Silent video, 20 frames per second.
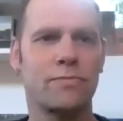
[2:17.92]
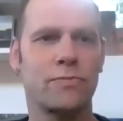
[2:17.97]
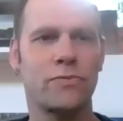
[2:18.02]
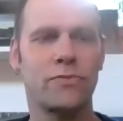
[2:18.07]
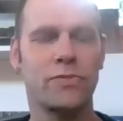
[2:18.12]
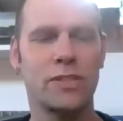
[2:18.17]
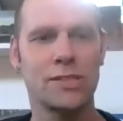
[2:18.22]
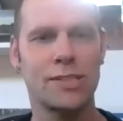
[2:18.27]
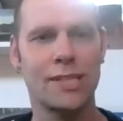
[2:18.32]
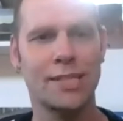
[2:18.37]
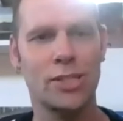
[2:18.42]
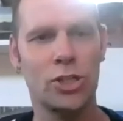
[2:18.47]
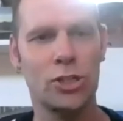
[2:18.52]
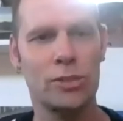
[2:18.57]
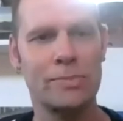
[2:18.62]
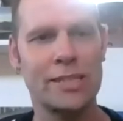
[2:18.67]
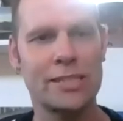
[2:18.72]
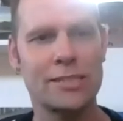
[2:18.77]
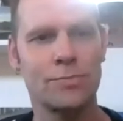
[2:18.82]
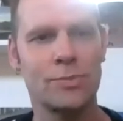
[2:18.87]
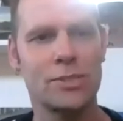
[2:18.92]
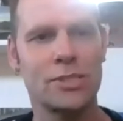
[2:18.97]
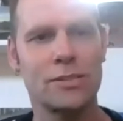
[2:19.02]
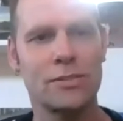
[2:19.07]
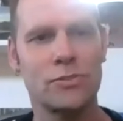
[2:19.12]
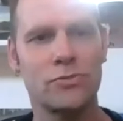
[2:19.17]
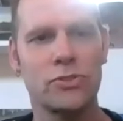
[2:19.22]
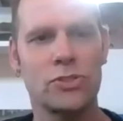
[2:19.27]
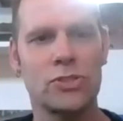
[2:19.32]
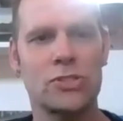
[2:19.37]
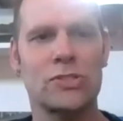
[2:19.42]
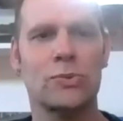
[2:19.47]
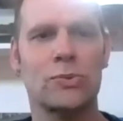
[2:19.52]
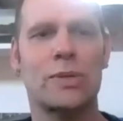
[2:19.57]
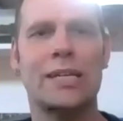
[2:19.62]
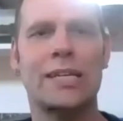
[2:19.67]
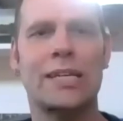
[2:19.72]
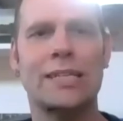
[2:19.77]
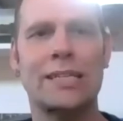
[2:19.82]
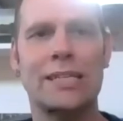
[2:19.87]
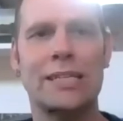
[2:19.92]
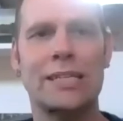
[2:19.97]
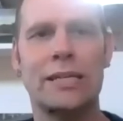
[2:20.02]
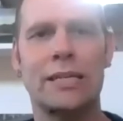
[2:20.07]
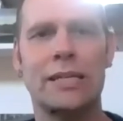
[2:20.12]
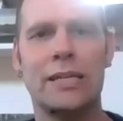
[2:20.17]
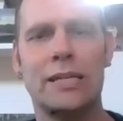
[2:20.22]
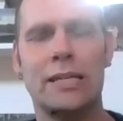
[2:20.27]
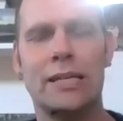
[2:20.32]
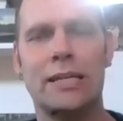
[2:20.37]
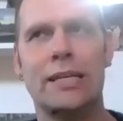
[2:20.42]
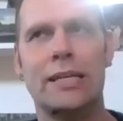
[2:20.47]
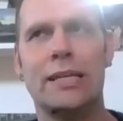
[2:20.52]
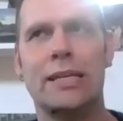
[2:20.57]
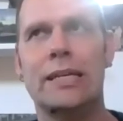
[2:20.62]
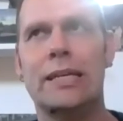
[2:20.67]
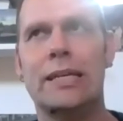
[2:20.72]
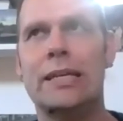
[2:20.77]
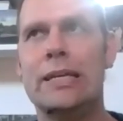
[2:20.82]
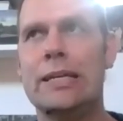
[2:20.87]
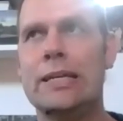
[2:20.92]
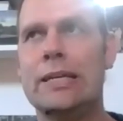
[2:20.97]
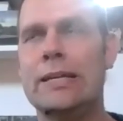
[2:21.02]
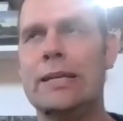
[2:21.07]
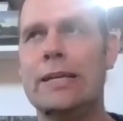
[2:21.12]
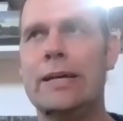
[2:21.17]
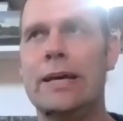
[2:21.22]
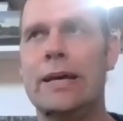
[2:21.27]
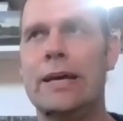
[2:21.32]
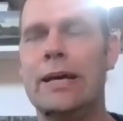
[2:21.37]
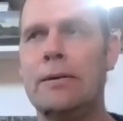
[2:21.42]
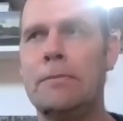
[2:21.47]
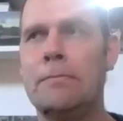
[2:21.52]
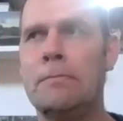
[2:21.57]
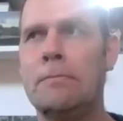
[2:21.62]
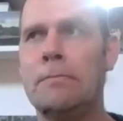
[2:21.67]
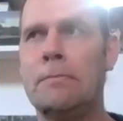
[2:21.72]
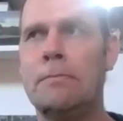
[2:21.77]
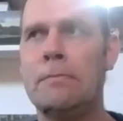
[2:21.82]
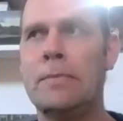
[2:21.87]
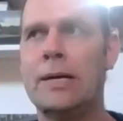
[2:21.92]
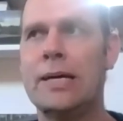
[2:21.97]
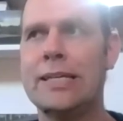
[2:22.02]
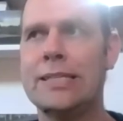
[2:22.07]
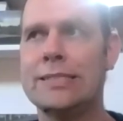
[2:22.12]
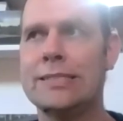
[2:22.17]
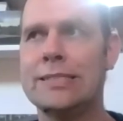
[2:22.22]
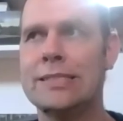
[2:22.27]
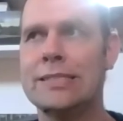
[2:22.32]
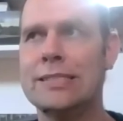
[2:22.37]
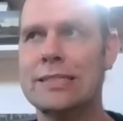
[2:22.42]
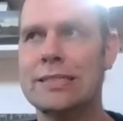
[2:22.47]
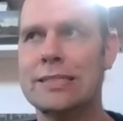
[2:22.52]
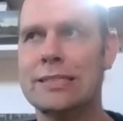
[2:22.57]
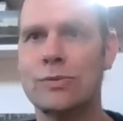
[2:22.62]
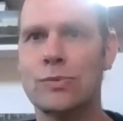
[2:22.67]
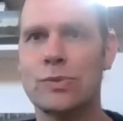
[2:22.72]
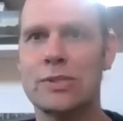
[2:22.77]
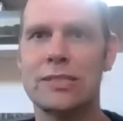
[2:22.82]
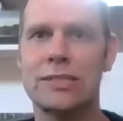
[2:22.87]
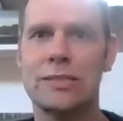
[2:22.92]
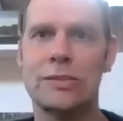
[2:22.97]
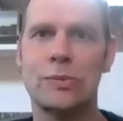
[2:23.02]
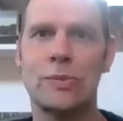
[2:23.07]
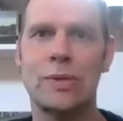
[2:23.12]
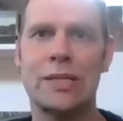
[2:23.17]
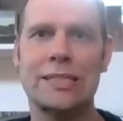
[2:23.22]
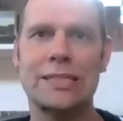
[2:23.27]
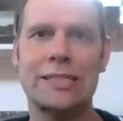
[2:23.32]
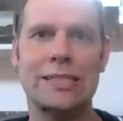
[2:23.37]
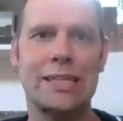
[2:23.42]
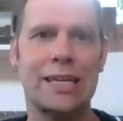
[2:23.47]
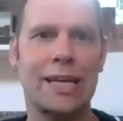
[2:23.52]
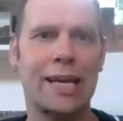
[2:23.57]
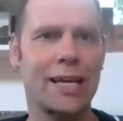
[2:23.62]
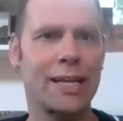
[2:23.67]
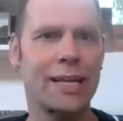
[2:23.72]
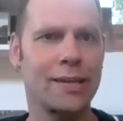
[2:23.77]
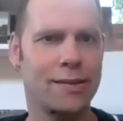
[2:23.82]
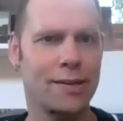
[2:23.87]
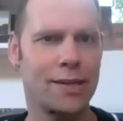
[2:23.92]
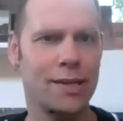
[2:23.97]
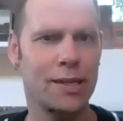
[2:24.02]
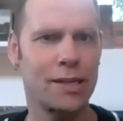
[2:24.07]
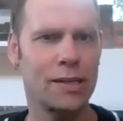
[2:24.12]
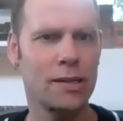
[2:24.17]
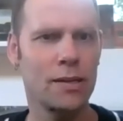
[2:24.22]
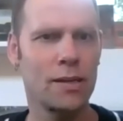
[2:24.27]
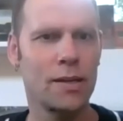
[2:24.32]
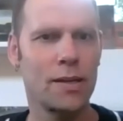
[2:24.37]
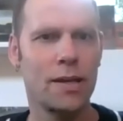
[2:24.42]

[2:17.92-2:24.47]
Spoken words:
Feels Like Home exhibition. The first one I did in, I think it was 2018.